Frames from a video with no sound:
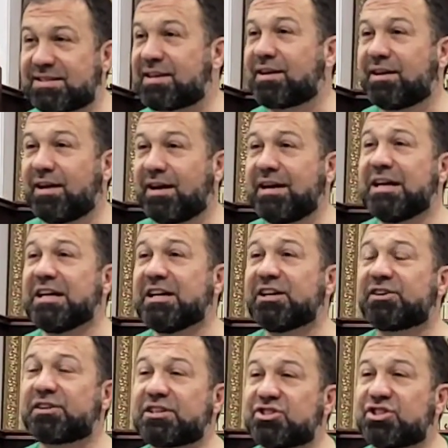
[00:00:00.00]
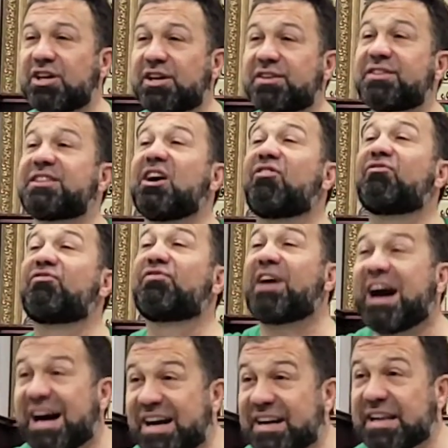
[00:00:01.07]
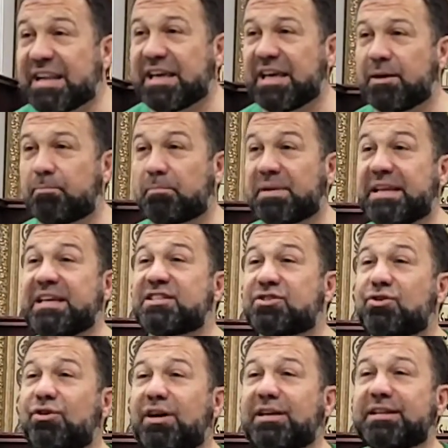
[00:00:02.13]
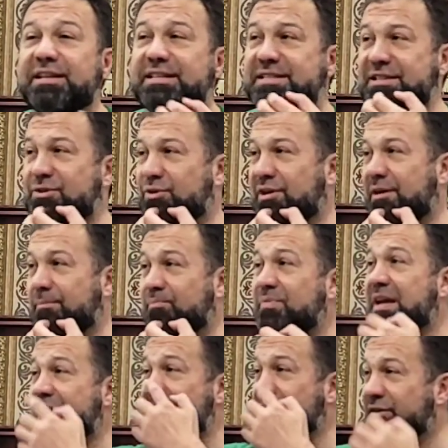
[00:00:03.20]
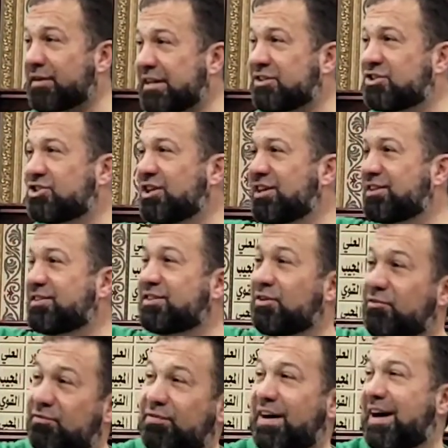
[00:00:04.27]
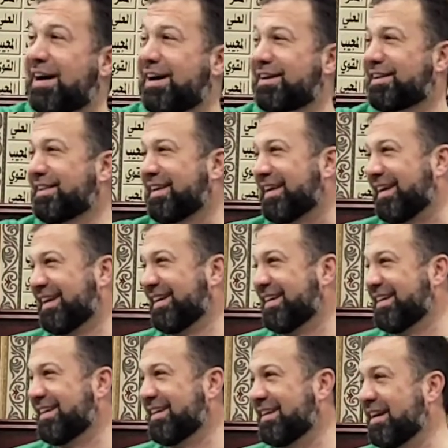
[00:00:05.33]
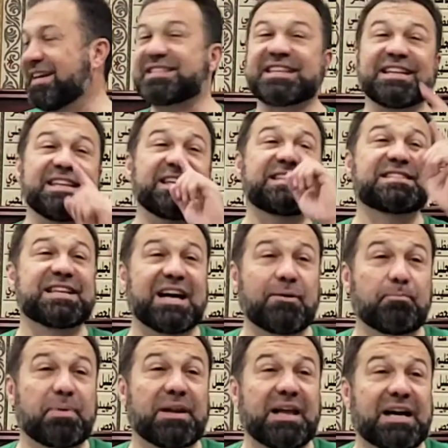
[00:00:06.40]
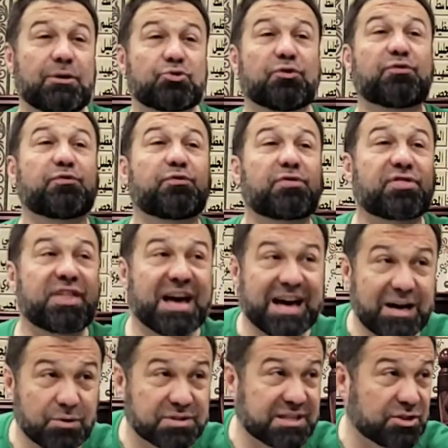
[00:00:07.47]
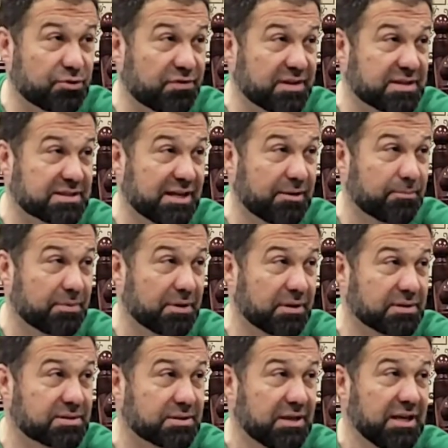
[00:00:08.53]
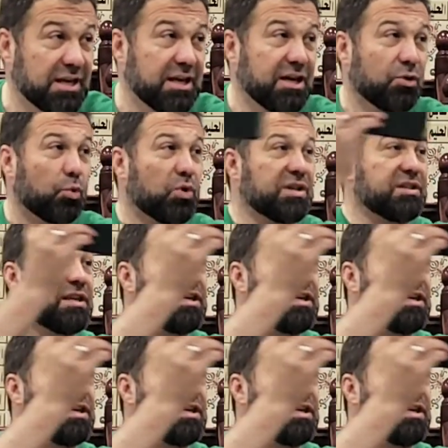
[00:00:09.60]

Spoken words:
Jazakallah. Richard Varley, please go and listen to him. Richard Varley, it's an example out of thousands of examples. When